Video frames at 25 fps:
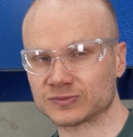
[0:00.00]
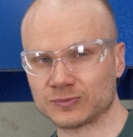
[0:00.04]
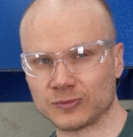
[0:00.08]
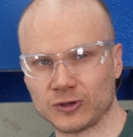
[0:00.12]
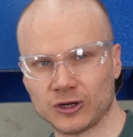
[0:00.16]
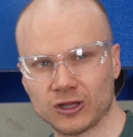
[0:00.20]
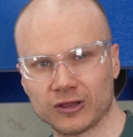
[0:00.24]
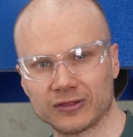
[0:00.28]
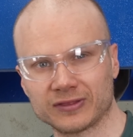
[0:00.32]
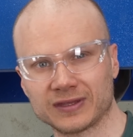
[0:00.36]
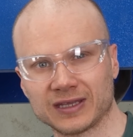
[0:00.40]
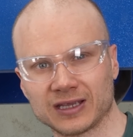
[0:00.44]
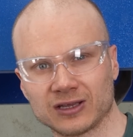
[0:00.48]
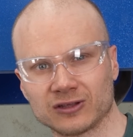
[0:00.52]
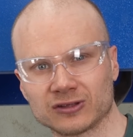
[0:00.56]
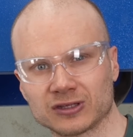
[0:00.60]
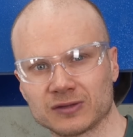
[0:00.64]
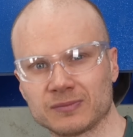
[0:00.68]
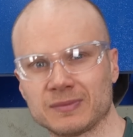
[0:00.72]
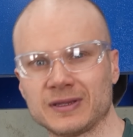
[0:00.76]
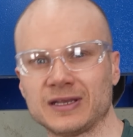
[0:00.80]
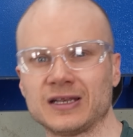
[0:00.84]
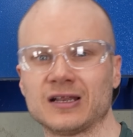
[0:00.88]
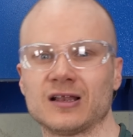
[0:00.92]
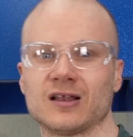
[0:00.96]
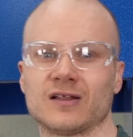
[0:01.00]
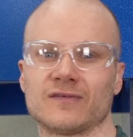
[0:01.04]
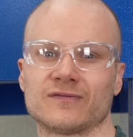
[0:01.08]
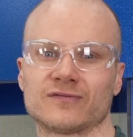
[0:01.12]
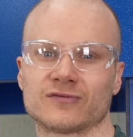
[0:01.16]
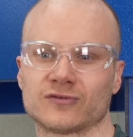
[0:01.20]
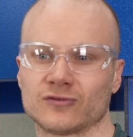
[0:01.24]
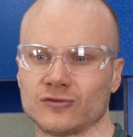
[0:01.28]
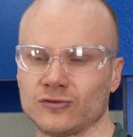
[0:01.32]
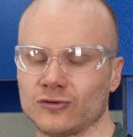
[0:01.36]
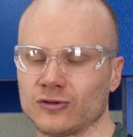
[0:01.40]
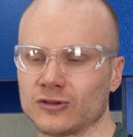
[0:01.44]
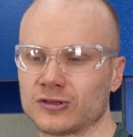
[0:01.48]
a small thing on the middle of
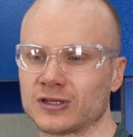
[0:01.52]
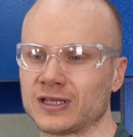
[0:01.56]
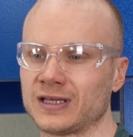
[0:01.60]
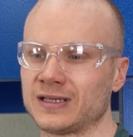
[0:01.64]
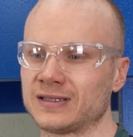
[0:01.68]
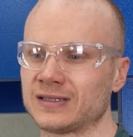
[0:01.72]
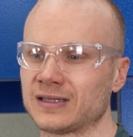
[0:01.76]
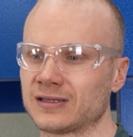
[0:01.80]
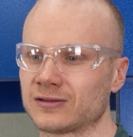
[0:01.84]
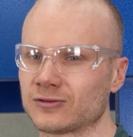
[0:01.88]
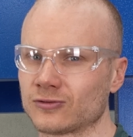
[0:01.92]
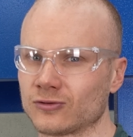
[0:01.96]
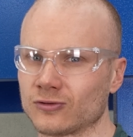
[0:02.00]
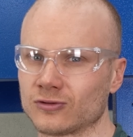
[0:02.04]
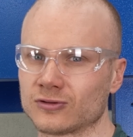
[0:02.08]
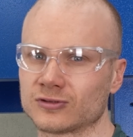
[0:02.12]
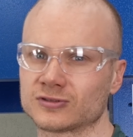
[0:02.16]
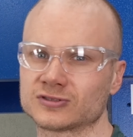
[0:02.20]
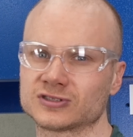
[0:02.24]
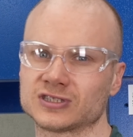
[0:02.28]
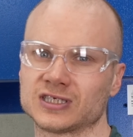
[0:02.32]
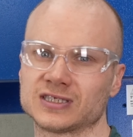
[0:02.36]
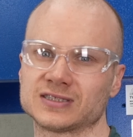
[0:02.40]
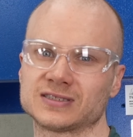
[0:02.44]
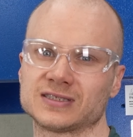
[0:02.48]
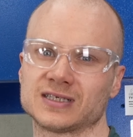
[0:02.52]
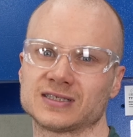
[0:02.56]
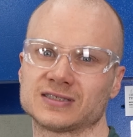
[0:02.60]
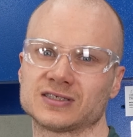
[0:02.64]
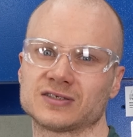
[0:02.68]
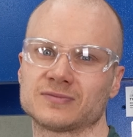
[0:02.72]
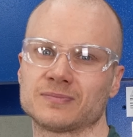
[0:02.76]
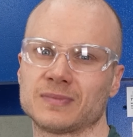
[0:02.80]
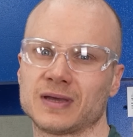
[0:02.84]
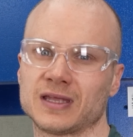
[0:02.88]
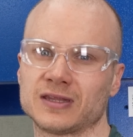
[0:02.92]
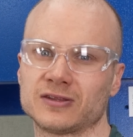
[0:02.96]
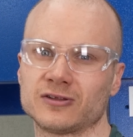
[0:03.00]
the tool, then the tool size
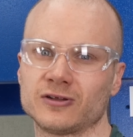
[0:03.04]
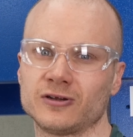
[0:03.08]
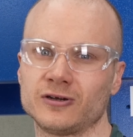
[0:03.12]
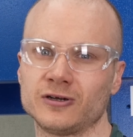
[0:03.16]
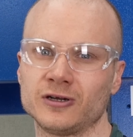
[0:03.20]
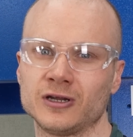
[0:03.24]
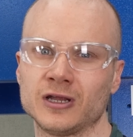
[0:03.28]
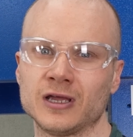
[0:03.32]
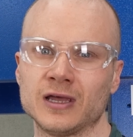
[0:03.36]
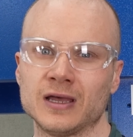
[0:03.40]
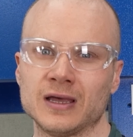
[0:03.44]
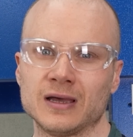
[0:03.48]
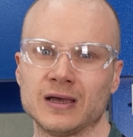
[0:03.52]
doesn't matter.